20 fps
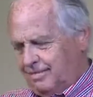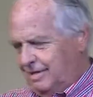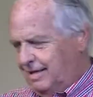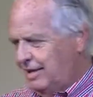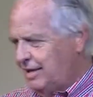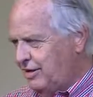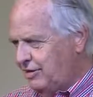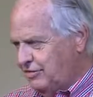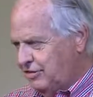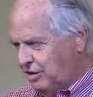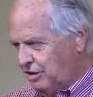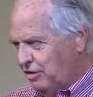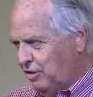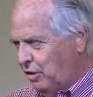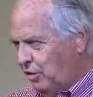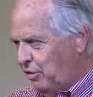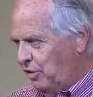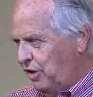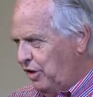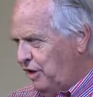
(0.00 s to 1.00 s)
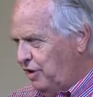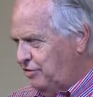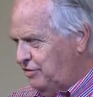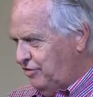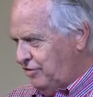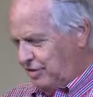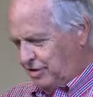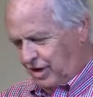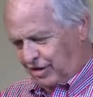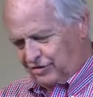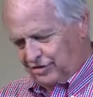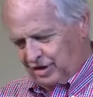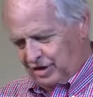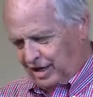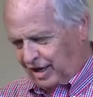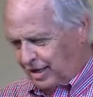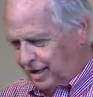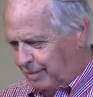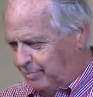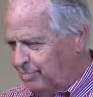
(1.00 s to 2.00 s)
easygoing. She doesn't
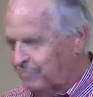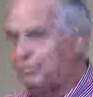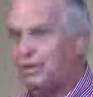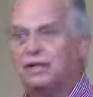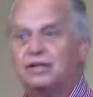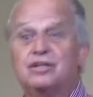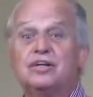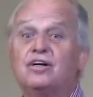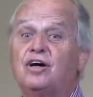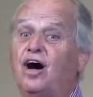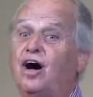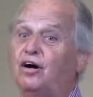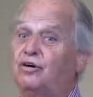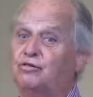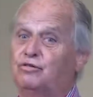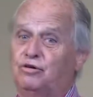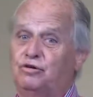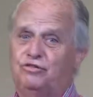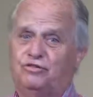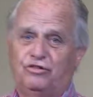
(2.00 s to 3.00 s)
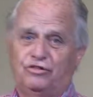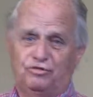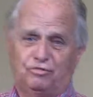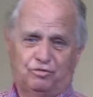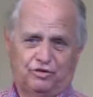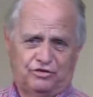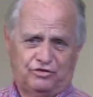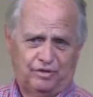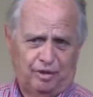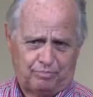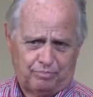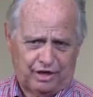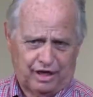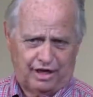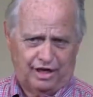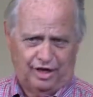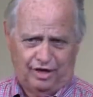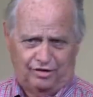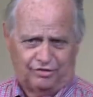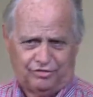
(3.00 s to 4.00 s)
get up, but cockroaches were
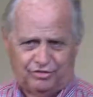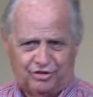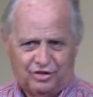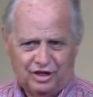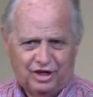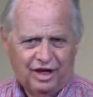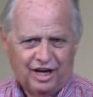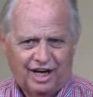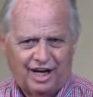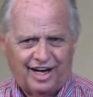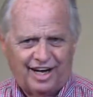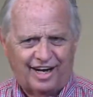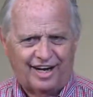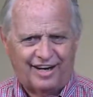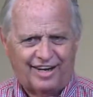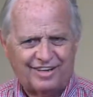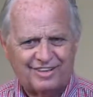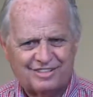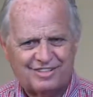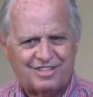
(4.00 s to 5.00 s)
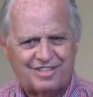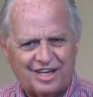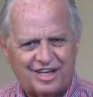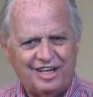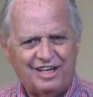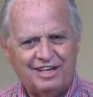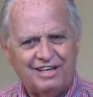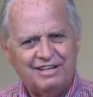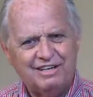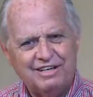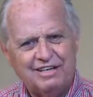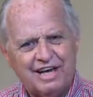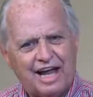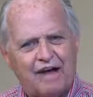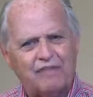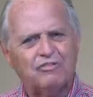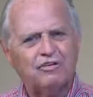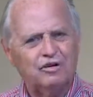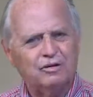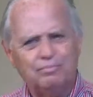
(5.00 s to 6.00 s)
something else. She
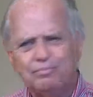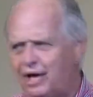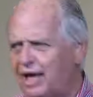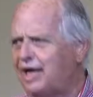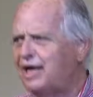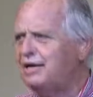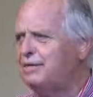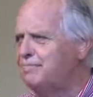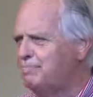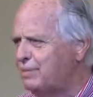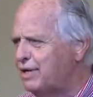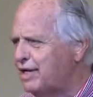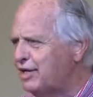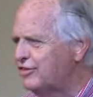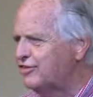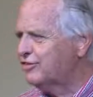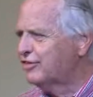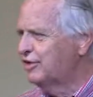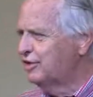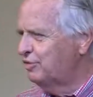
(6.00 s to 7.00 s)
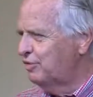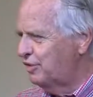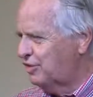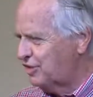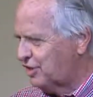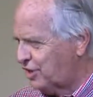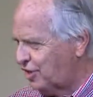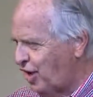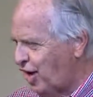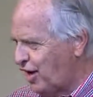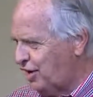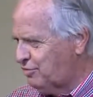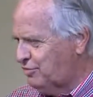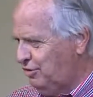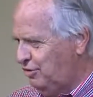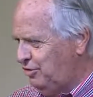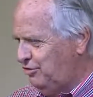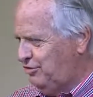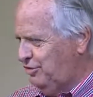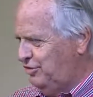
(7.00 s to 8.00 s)
never made peace with the
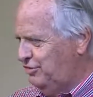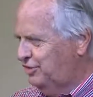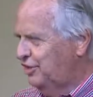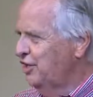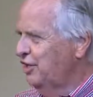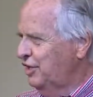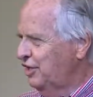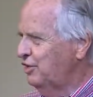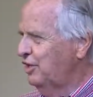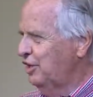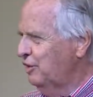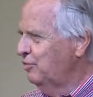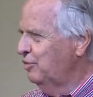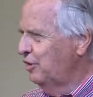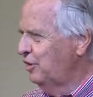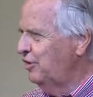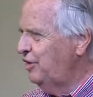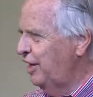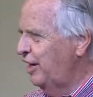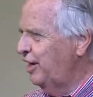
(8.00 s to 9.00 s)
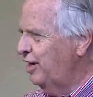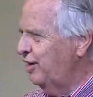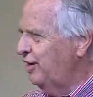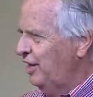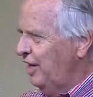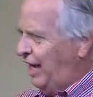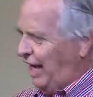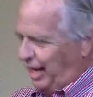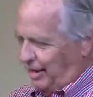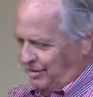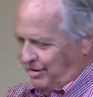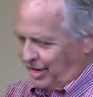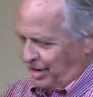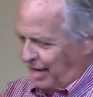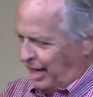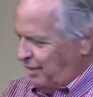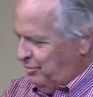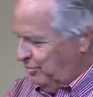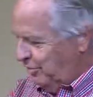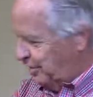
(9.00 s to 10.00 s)
cockroaches that were there. And the
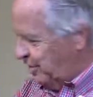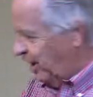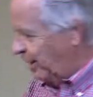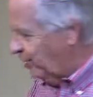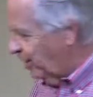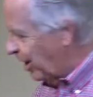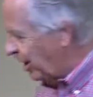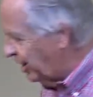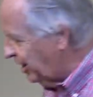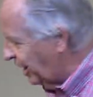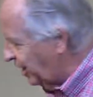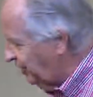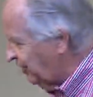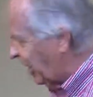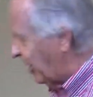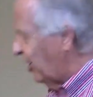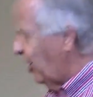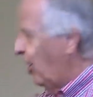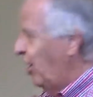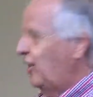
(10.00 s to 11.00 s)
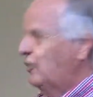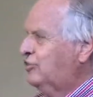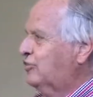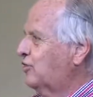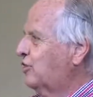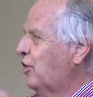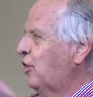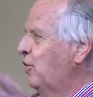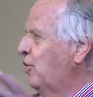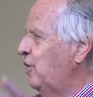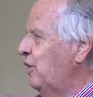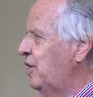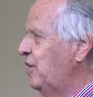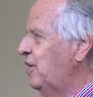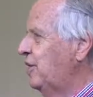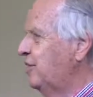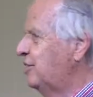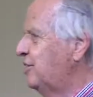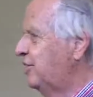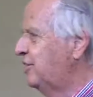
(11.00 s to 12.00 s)
light would come on, and they'd all scurry
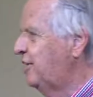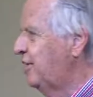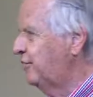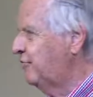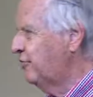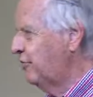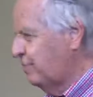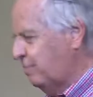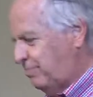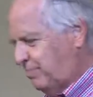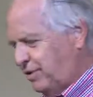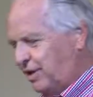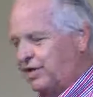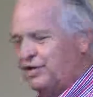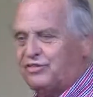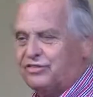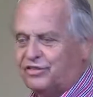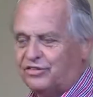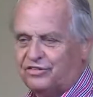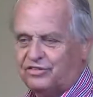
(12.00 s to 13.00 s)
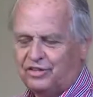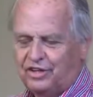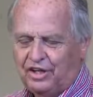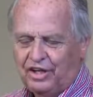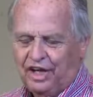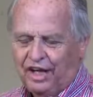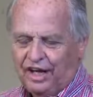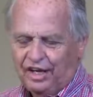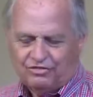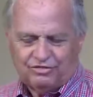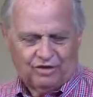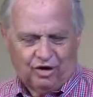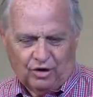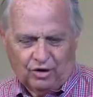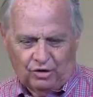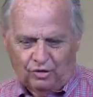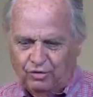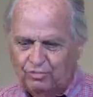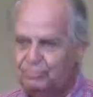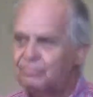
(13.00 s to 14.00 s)
into different places.
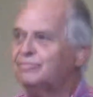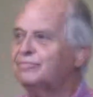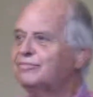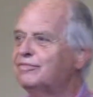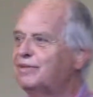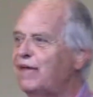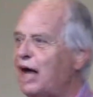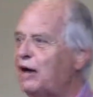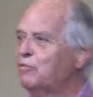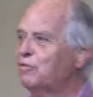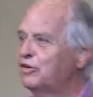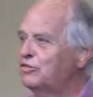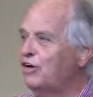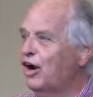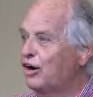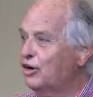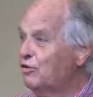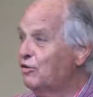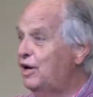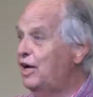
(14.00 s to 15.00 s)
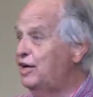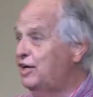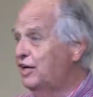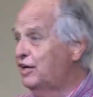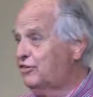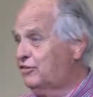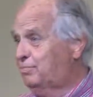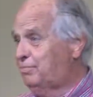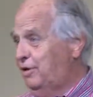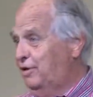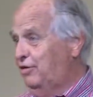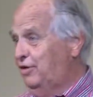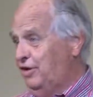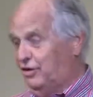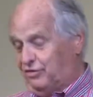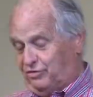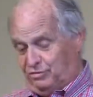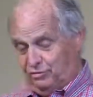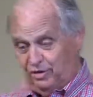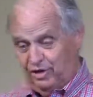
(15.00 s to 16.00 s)
So that was our great
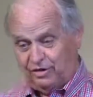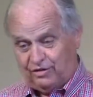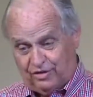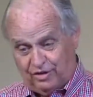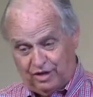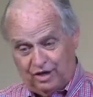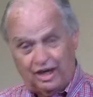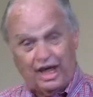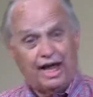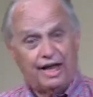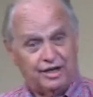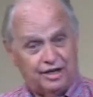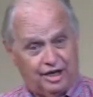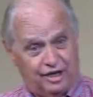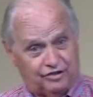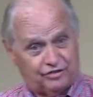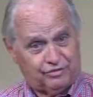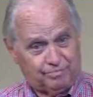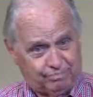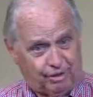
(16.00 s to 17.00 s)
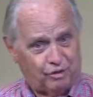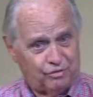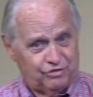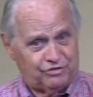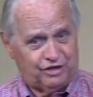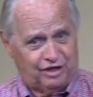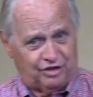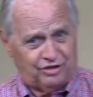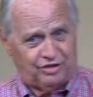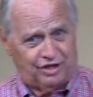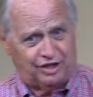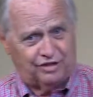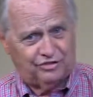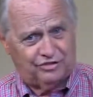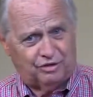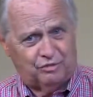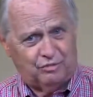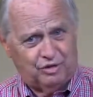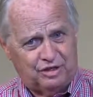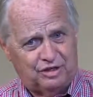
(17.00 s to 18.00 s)
experience with the light exposing things
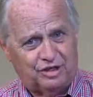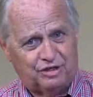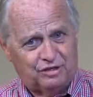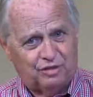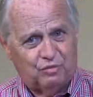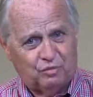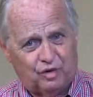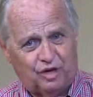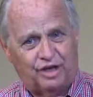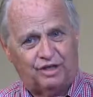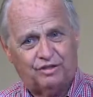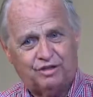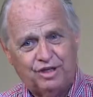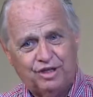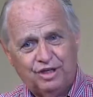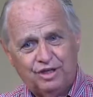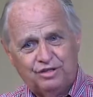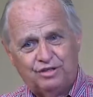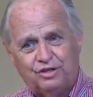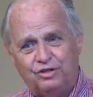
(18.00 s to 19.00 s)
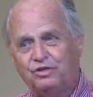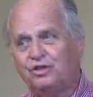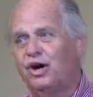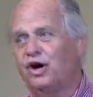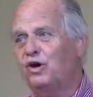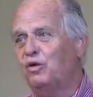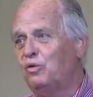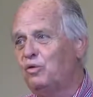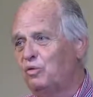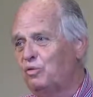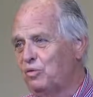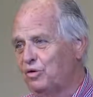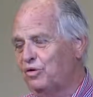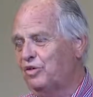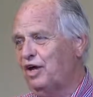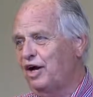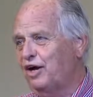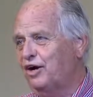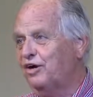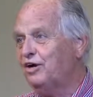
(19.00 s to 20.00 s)
that we didn't want to know were
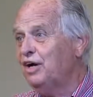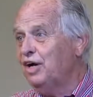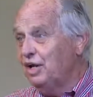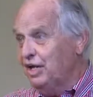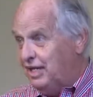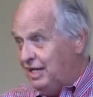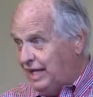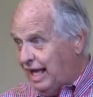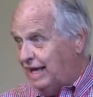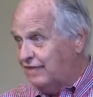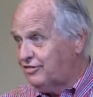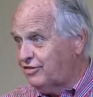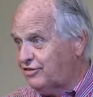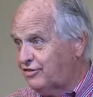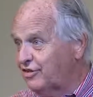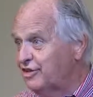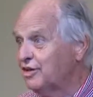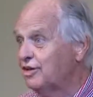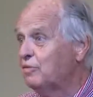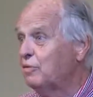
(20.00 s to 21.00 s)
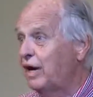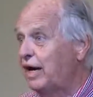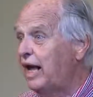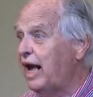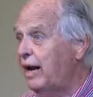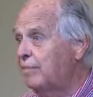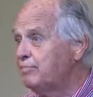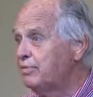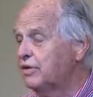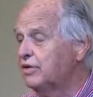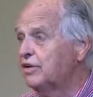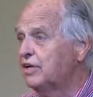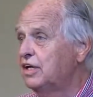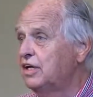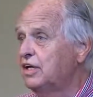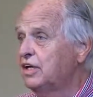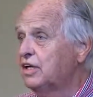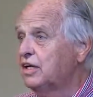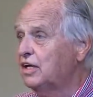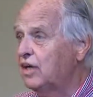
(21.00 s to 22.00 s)
there. That's what happened.
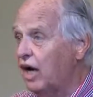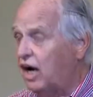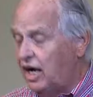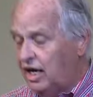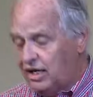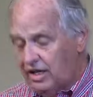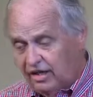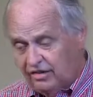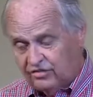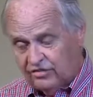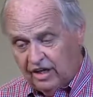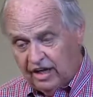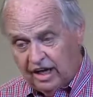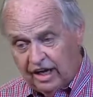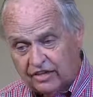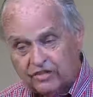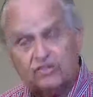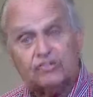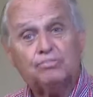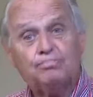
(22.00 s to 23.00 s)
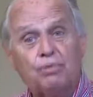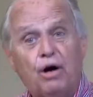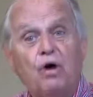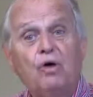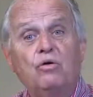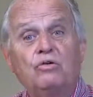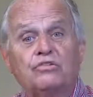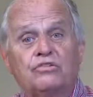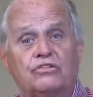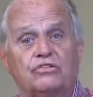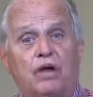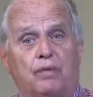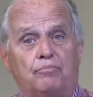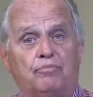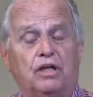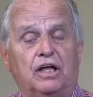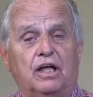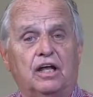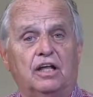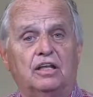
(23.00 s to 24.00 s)
God has exposed
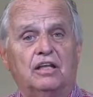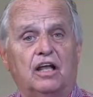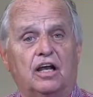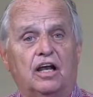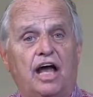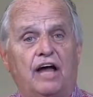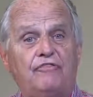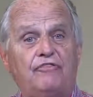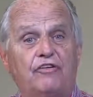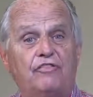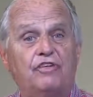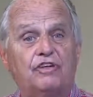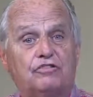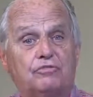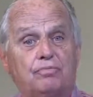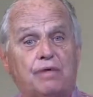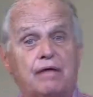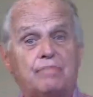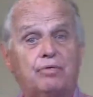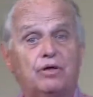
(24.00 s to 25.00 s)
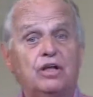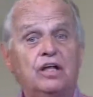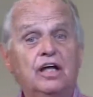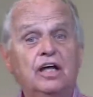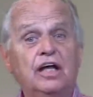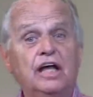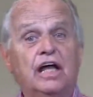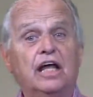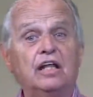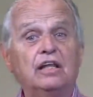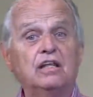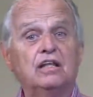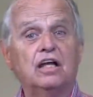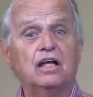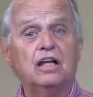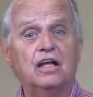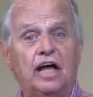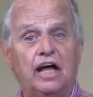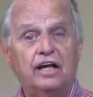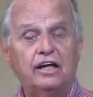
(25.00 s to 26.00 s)
something in the life of this people in the
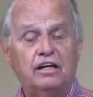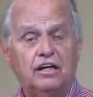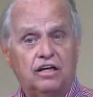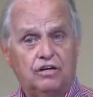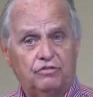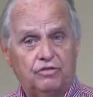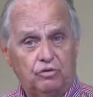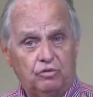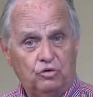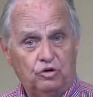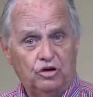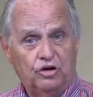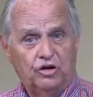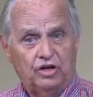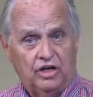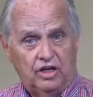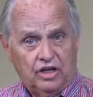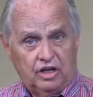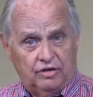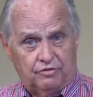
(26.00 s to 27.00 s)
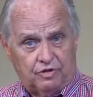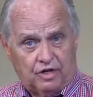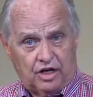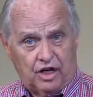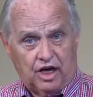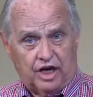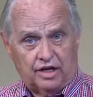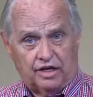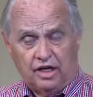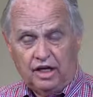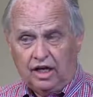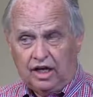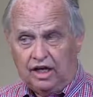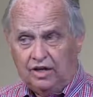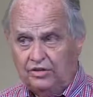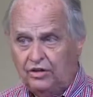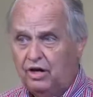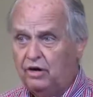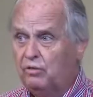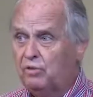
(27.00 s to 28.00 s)
light of the Word of God,
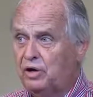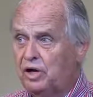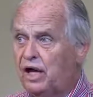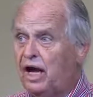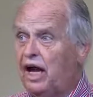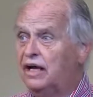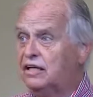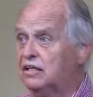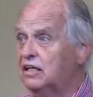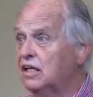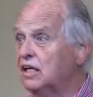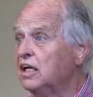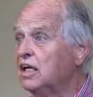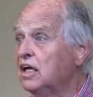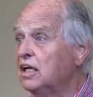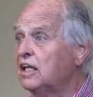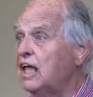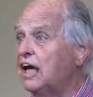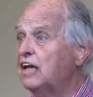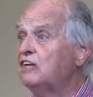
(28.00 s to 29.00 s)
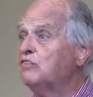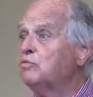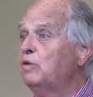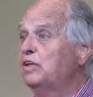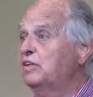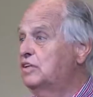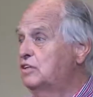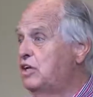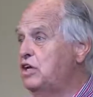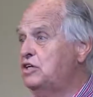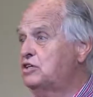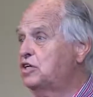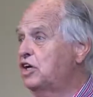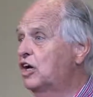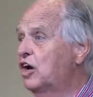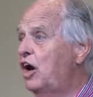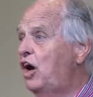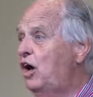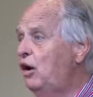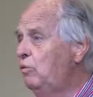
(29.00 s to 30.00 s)
and they're reacting. That is what
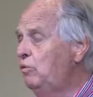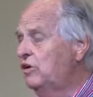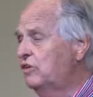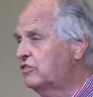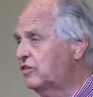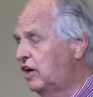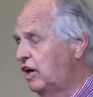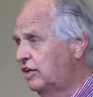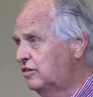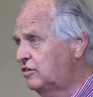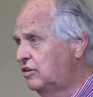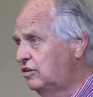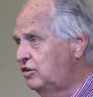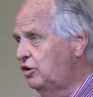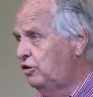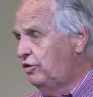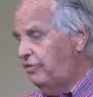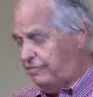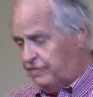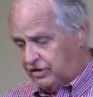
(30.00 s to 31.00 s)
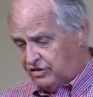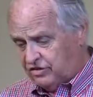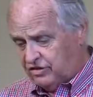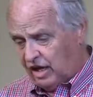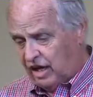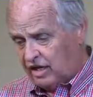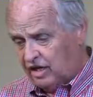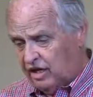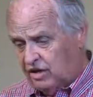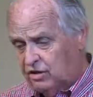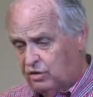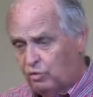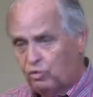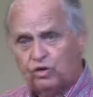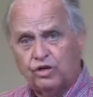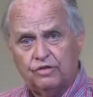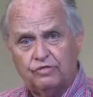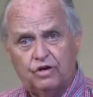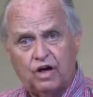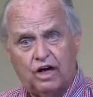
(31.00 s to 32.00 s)
teaching always ought to do if it's taking the
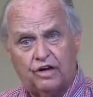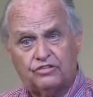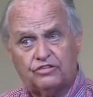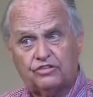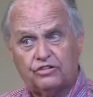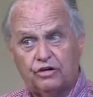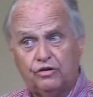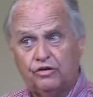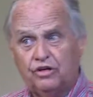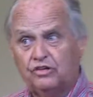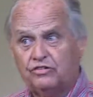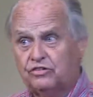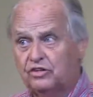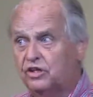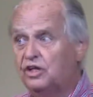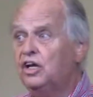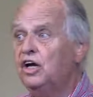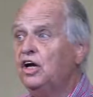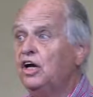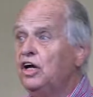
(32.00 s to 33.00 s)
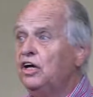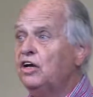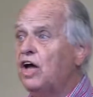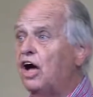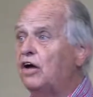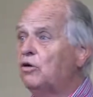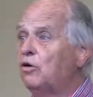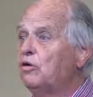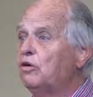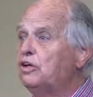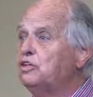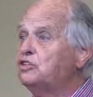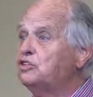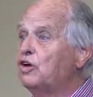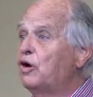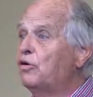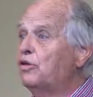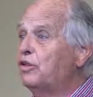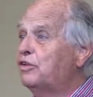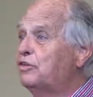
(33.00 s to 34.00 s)
Word of God seriously. Not only
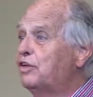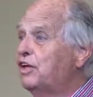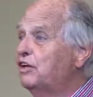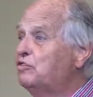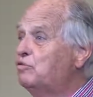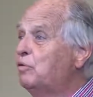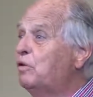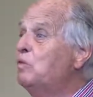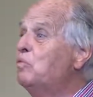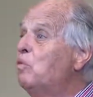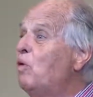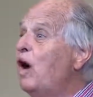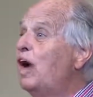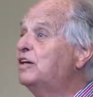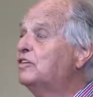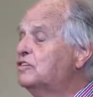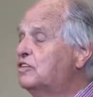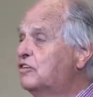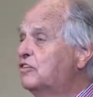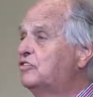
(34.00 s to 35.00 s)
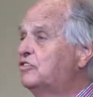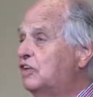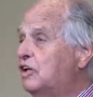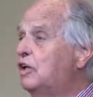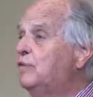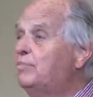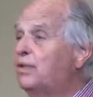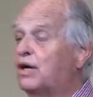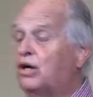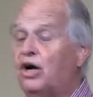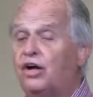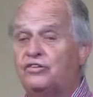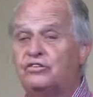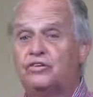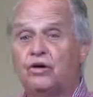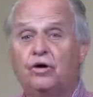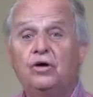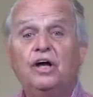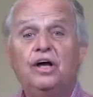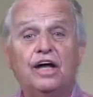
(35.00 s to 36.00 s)
show the things we want to see, but
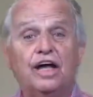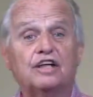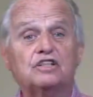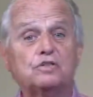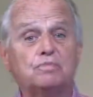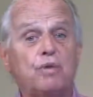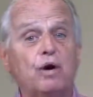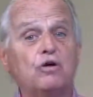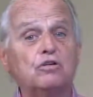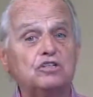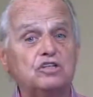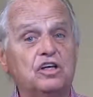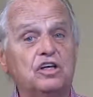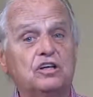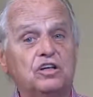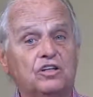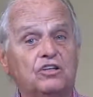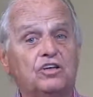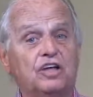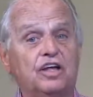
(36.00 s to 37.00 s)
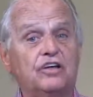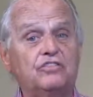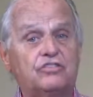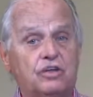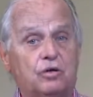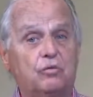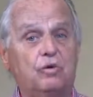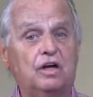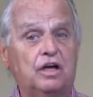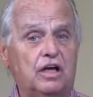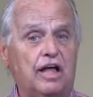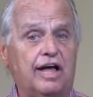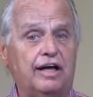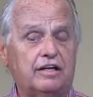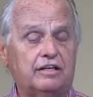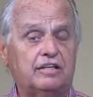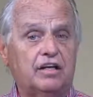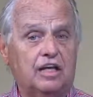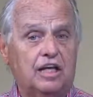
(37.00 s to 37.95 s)
also exposing the things that we'd like to